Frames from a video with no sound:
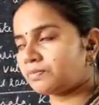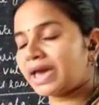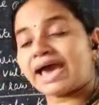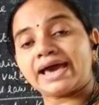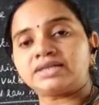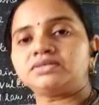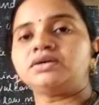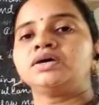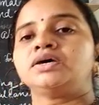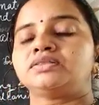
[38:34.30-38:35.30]
pad,
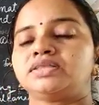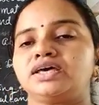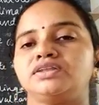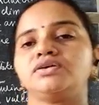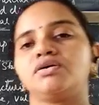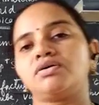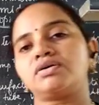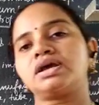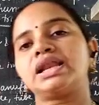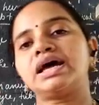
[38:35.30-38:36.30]
then your
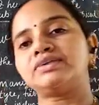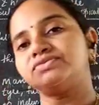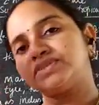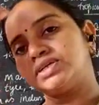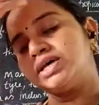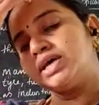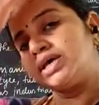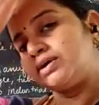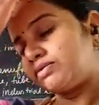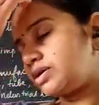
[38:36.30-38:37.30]
gloves.
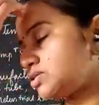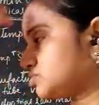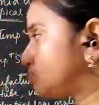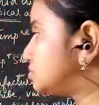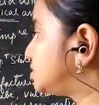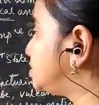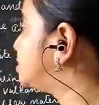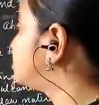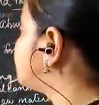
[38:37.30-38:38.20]
Okay, so here we